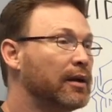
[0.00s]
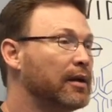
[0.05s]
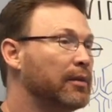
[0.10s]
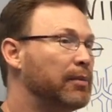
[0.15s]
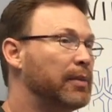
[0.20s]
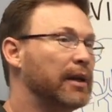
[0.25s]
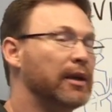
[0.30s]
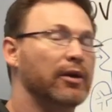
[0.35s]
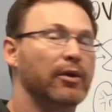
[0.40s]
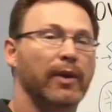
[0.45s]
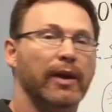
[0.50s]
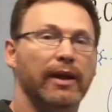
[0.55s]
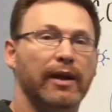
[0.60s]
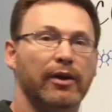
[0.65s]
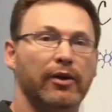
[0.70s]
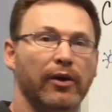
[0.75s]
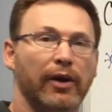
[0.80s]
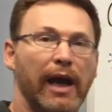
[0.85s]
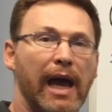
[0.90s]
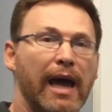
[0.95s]
BUN
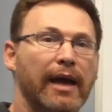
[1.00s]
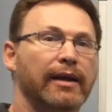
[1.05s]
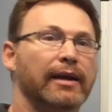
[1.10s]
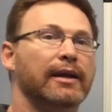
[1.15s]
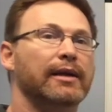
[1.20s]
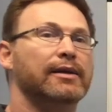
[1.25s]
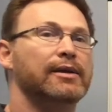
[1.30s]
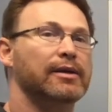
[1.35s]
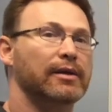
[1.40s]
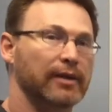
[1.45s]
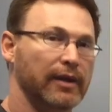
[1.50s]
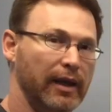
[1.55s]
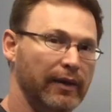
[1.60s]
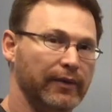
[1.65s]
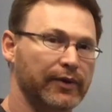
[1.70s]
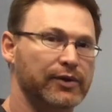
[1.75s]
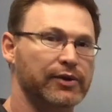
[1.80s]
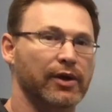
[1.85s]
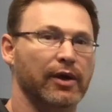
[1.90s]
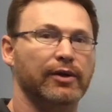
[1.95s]
and creatinine
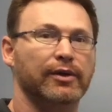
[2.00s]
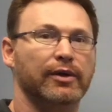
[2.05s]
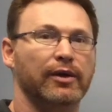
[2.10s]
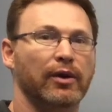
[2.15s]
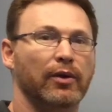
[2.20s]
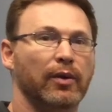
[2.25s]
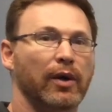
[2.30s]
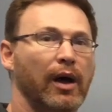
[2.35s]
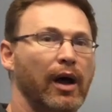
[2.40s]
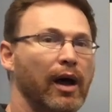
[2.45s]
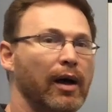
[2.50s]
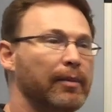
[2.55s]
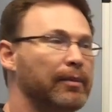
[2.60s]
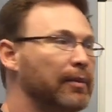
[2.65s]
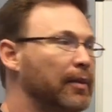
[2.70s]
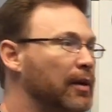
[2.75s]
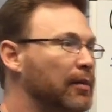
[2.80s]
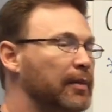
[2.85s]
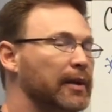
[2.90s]
levels start to go up